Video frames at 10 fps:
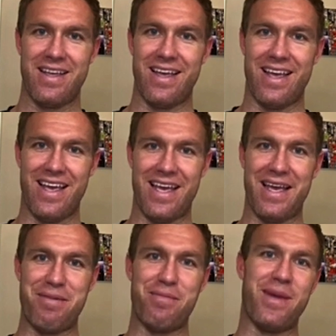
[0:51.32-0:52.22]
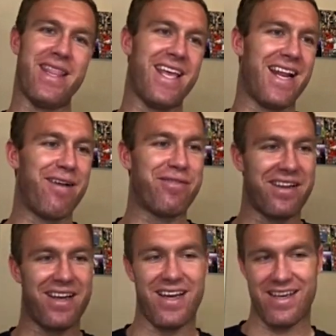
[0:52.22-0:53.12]
And then after
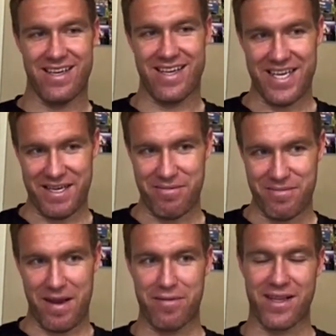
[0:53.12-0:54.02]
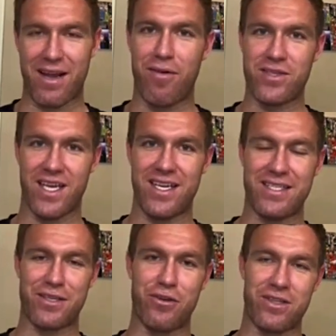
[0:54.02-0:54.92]
that, obviously I
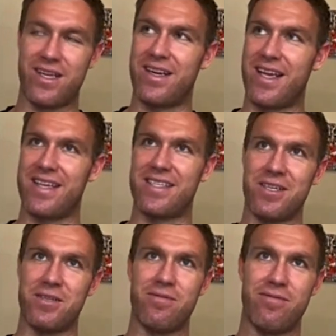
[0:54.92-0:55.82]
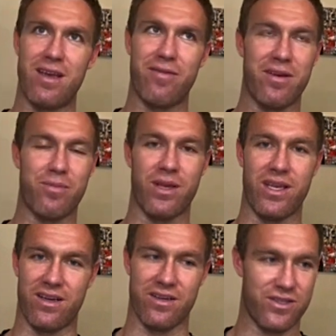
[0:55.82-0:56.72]
needed to cook dinner. Yeah, so yeah, fair play
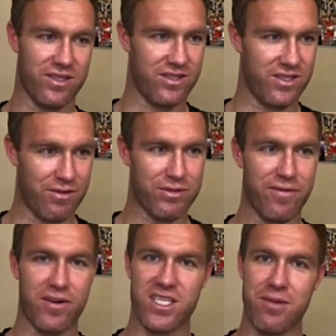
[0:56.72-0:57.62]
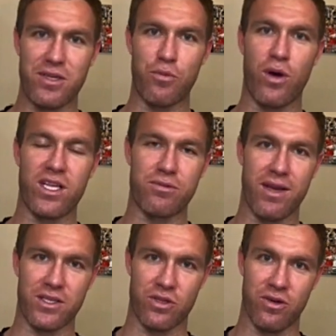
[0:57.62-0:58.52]
to her. It was the first time she'd won as
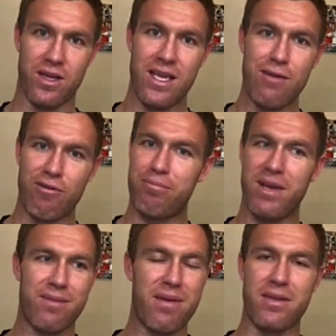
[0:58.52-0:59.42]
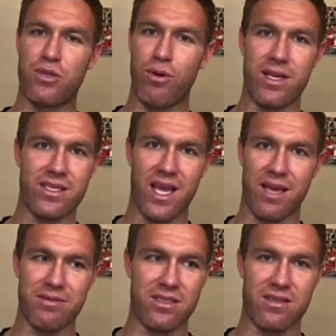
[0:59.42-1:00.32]
well. So we played maybe 20
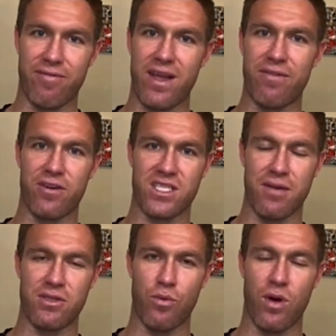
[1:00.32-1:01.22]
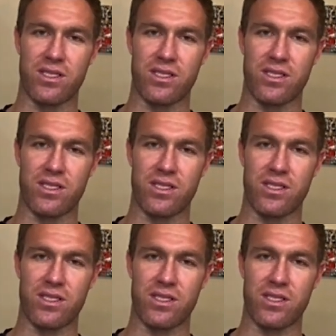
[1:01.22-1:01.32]
times since the very first time she won.